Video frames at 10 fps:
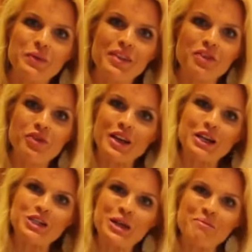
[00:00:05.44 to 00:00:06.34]
with
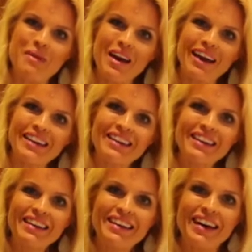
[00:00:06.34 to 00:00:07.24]
Everyday Champagne.
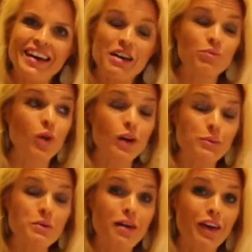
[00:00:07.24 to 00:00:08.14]

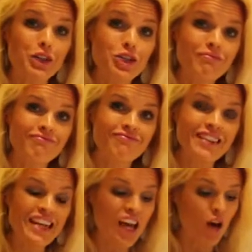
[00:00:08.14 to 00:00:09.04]
Welcome to my kitchen.
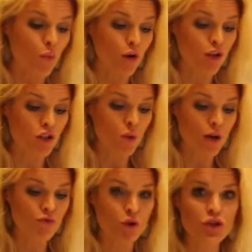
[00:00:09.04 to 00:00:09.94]
We're
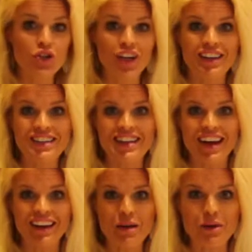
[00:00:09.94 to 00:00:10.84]
doing roast chicken
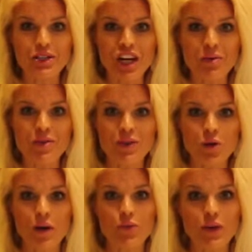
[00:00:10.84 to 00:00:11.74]
today. I'm going to share with
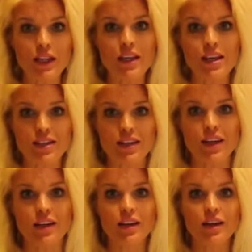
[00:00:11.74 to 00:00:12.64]
you my really
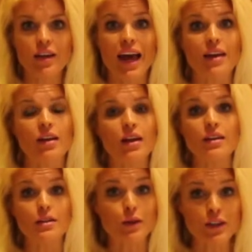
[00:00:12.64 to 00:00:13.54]
easy
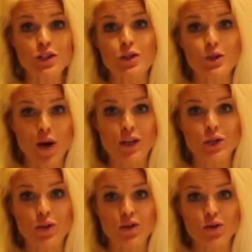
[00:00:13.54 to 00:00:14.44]
and delicious way to
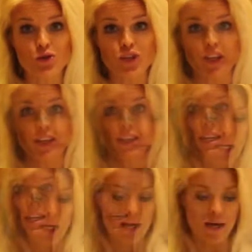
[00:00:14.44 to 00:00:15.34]
do a roast chicken.
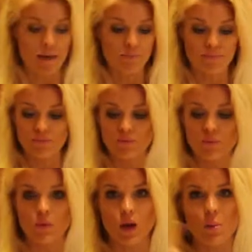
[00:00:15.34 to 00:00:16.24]
I'm
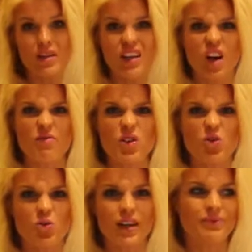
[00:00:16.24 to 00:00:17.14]
going to take off my
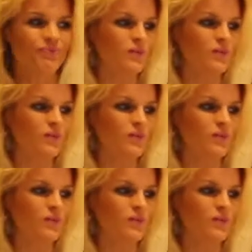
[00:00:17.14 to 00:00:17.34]
jewelry.